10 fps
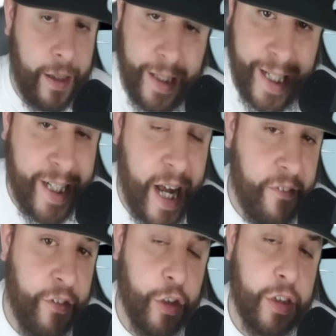Needed
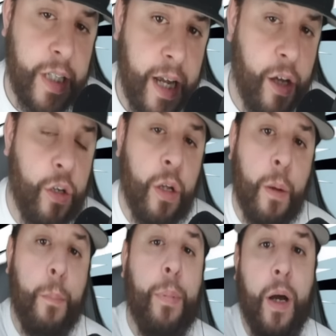that first down,
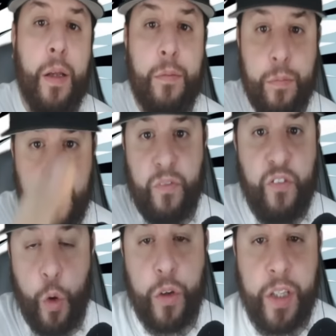but
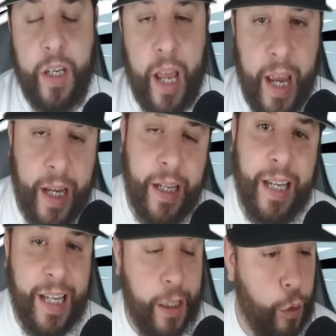4th and 8.
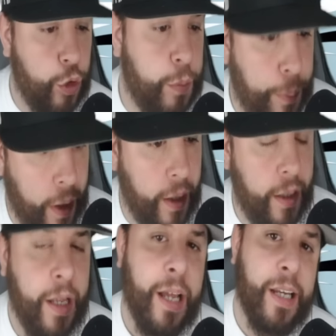Eagles
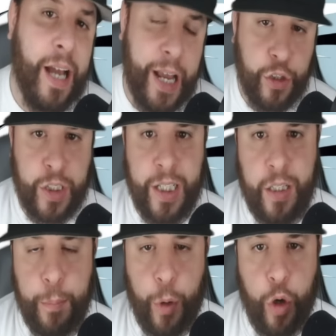punt. Niners get
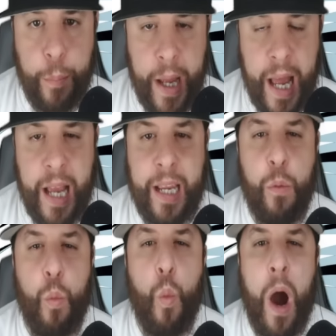the ball back
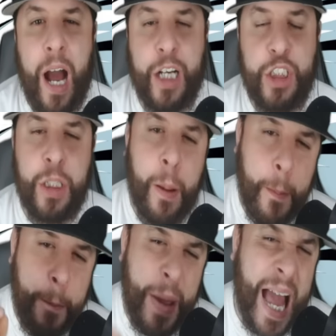and watch.
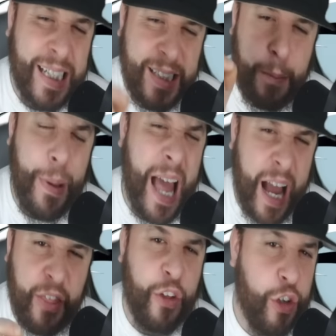
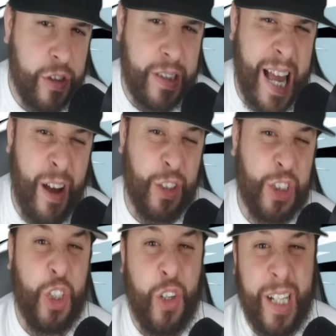Back-to-back third
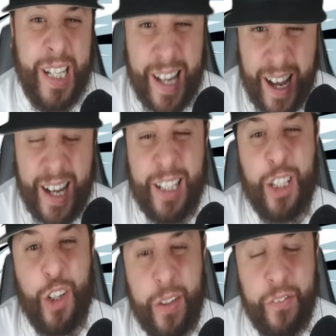downs. 3rd and 9.
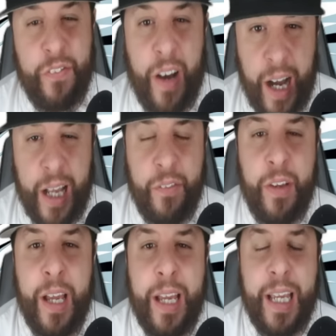3rd and 5.
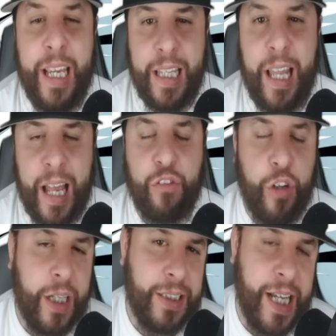Eli
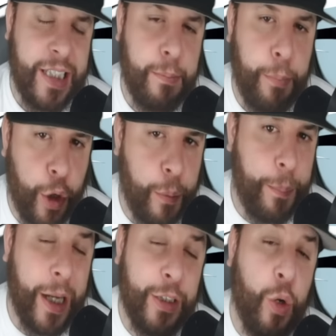Ricks gets burnt
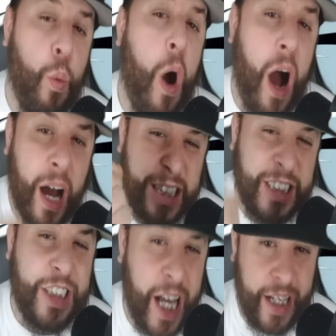by
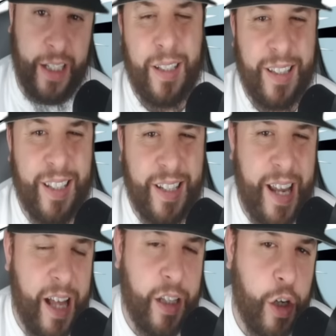DeJuan Jennings. The
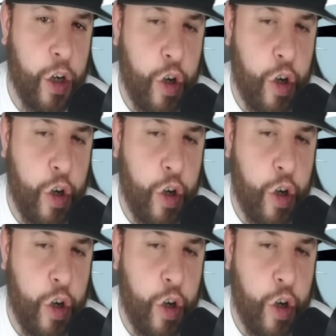nail in our